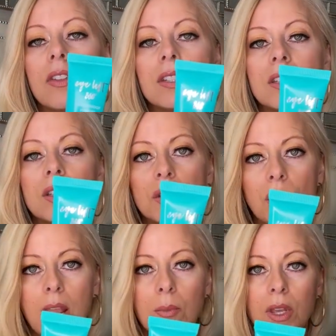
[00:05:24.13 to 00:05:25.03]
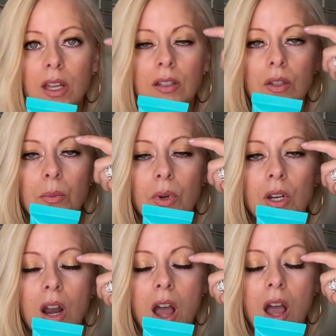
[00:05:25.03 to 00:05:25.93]
this is great because you put
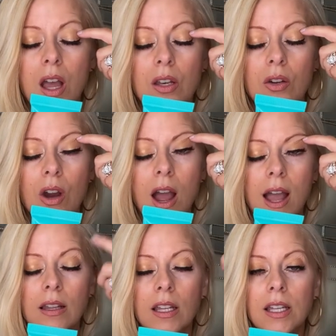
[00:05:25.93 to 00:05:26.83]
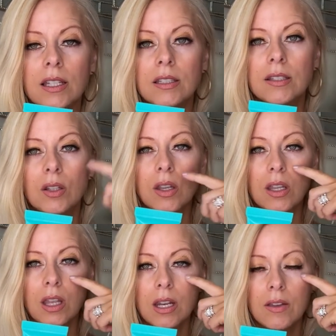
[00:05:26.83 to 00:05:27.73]
it on your eyelids.
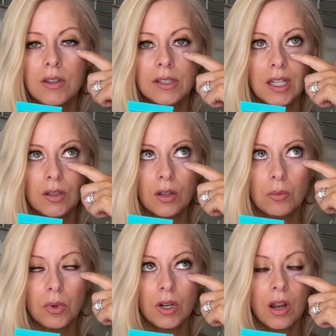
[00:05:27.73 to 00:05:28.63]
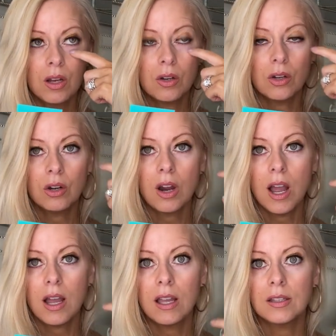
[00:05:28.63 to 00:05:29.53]
Can, it even says you can put it under your
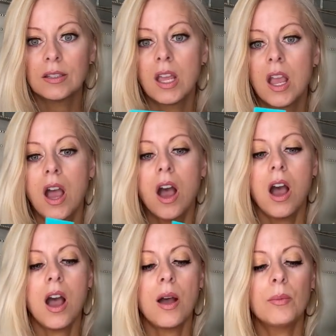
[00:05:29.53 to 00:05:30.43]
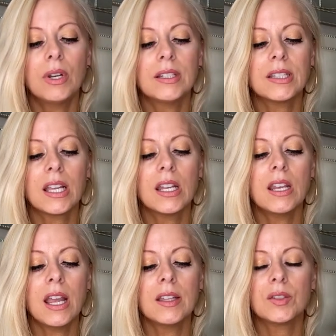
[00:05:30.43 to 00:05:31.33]
eyes. Um, but it's like a
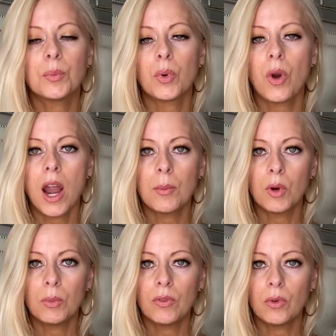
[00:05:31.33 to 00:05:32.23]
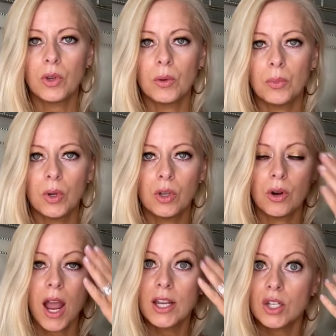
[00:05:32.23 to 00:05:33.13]
nice primer before you put your
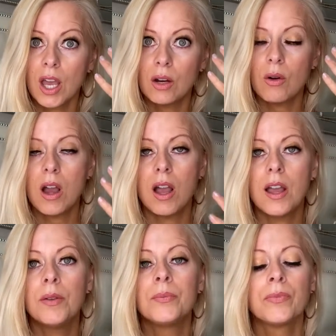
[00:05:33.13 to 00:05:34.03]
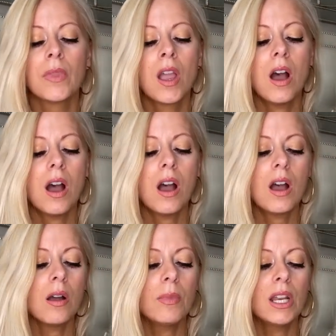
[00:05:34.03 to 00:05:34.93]
eyeshadow on.
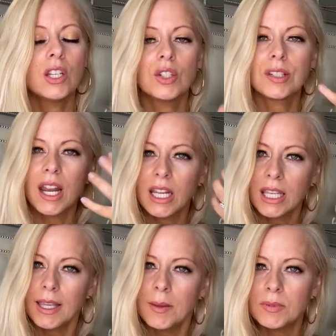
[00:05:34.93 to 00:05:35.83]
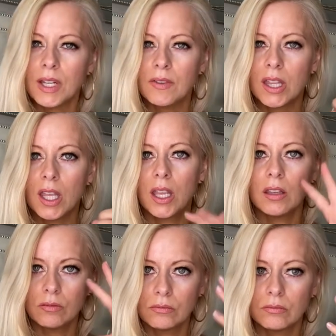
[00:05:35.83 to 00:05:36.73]
Um, and it just kind of keeps
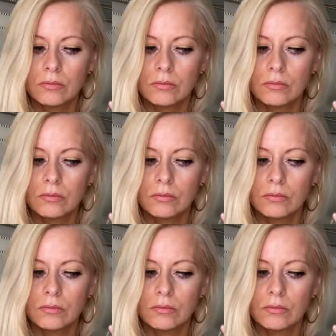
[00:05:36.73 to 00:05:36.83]
everything